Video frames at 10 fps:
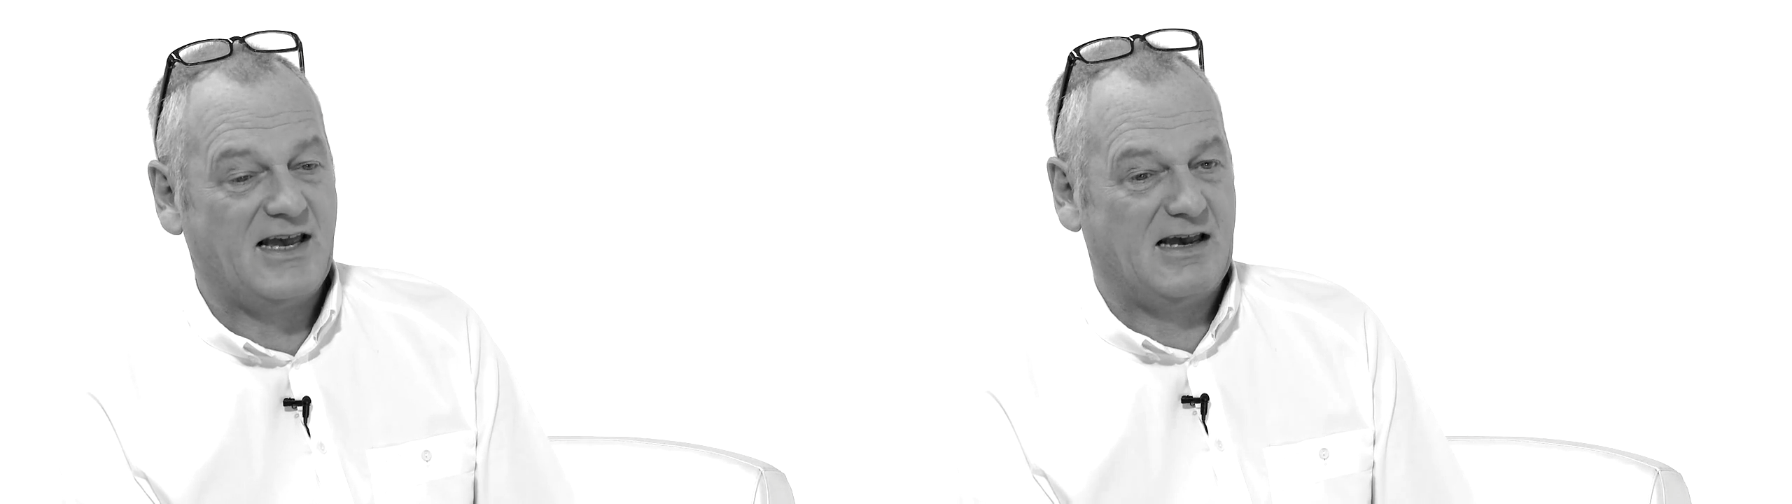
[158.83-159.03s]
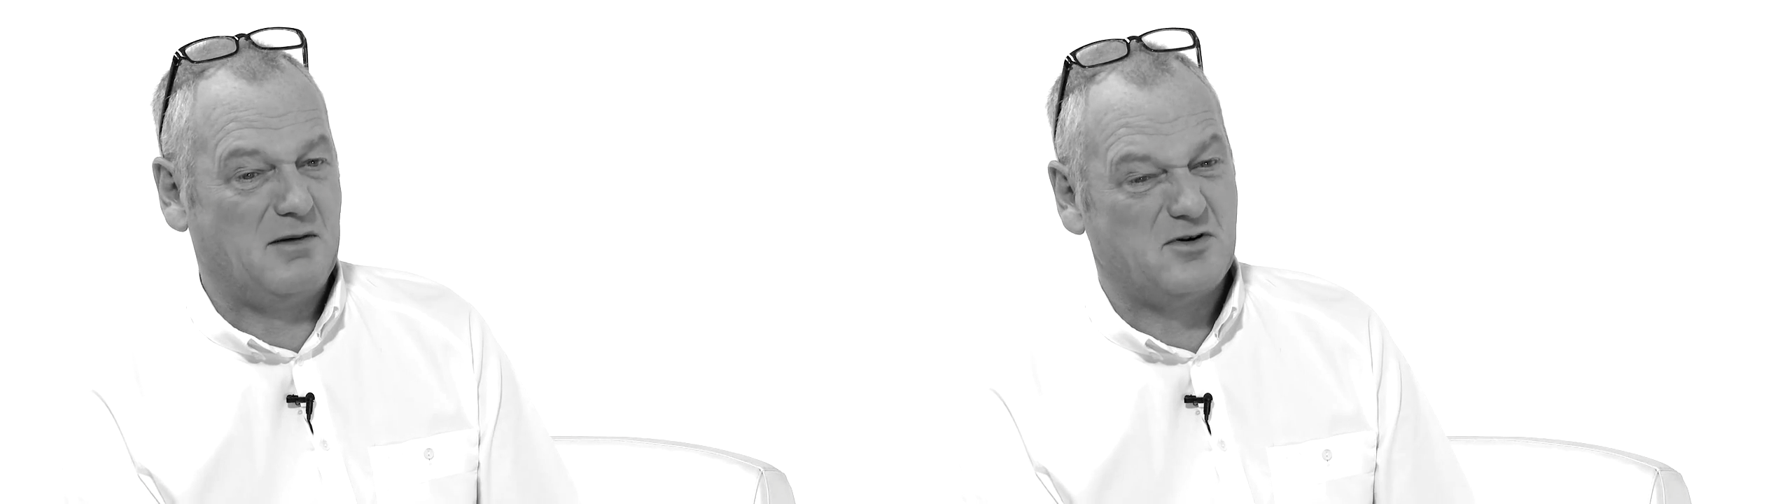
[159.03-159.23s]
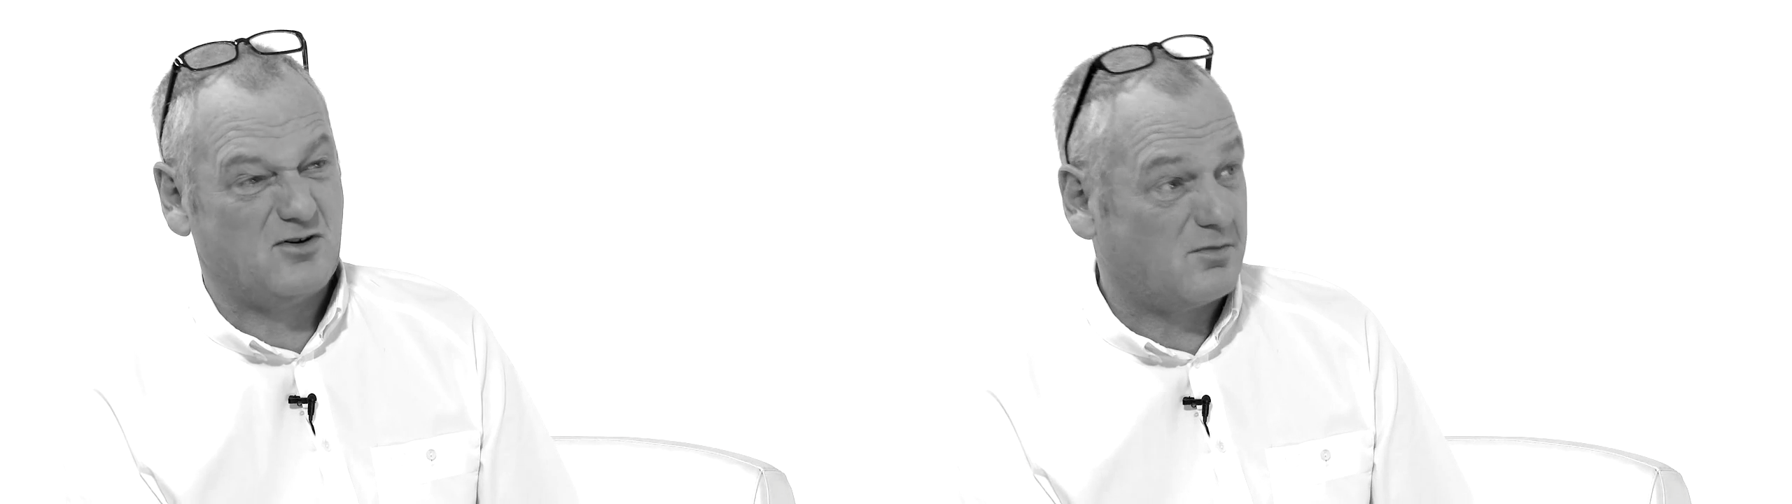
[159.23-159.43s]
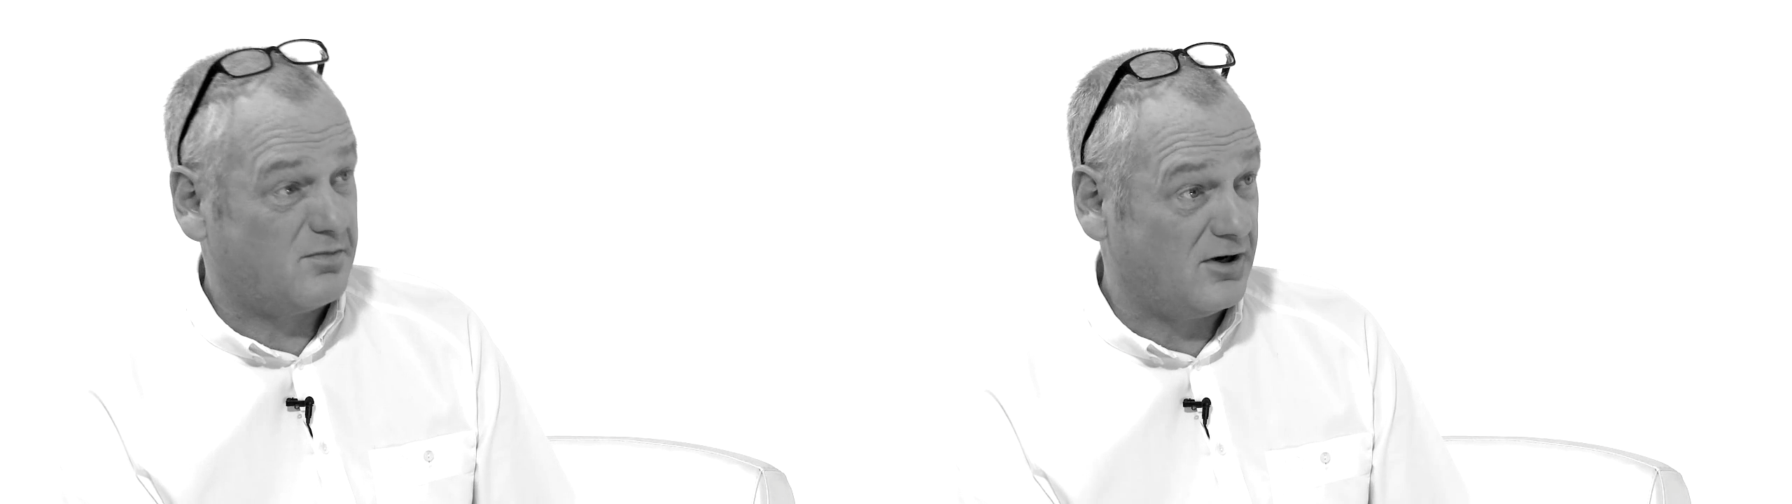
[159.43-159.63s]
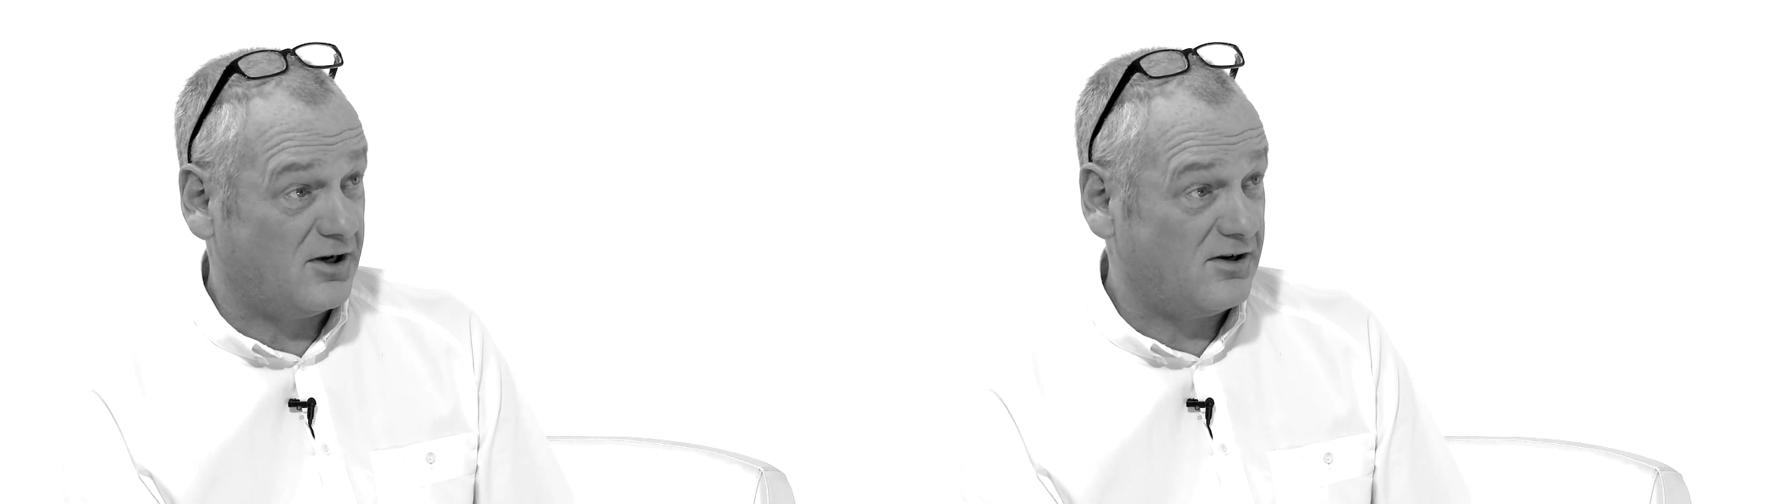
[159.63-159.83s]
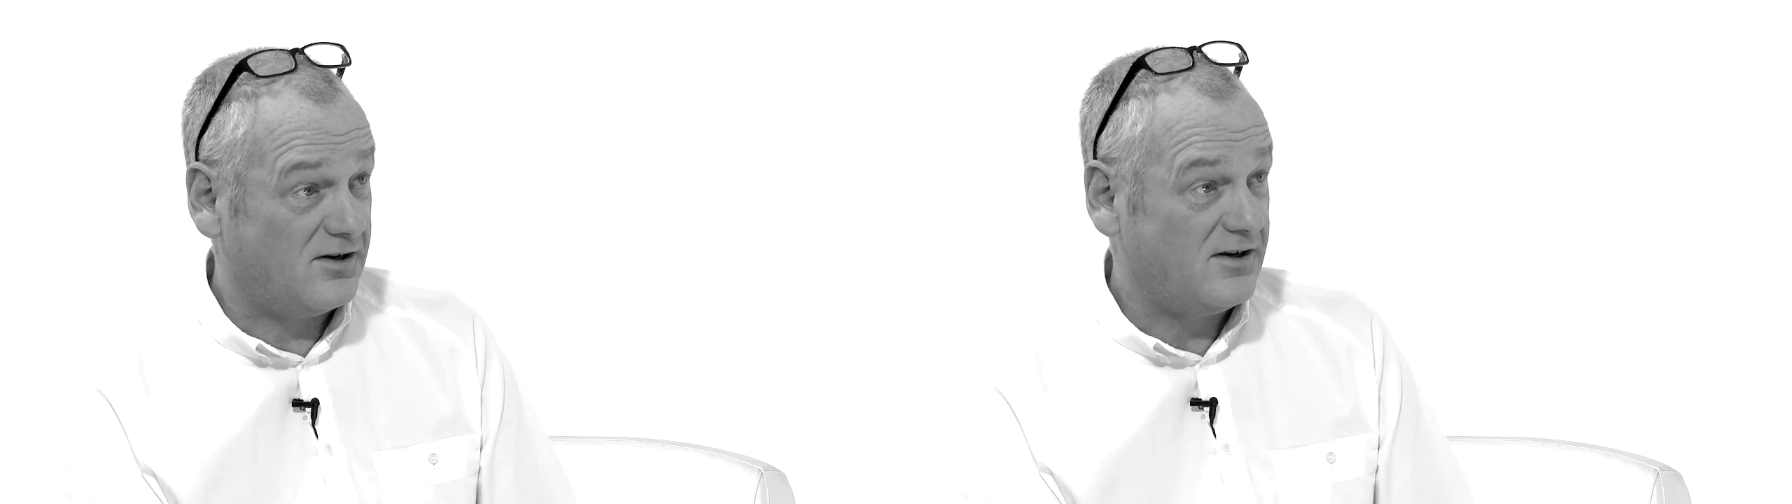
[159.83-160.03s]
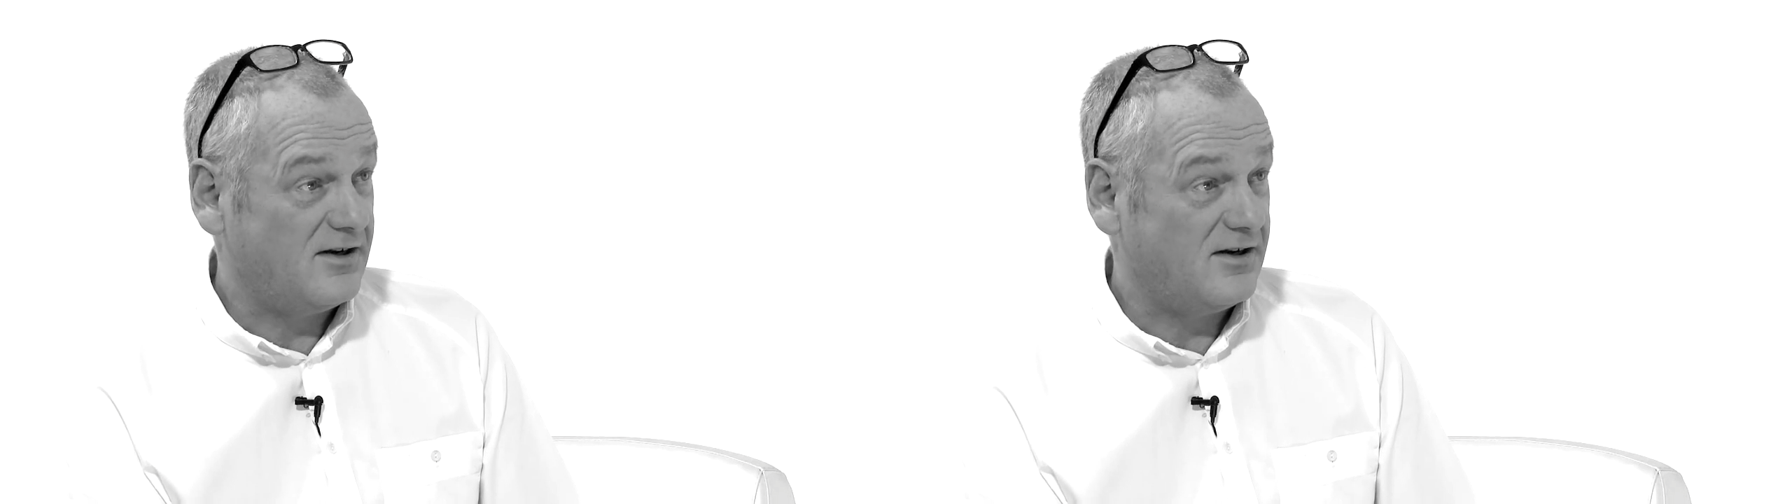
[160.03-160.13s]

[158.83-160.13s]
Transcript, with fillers: hair but not brilliant.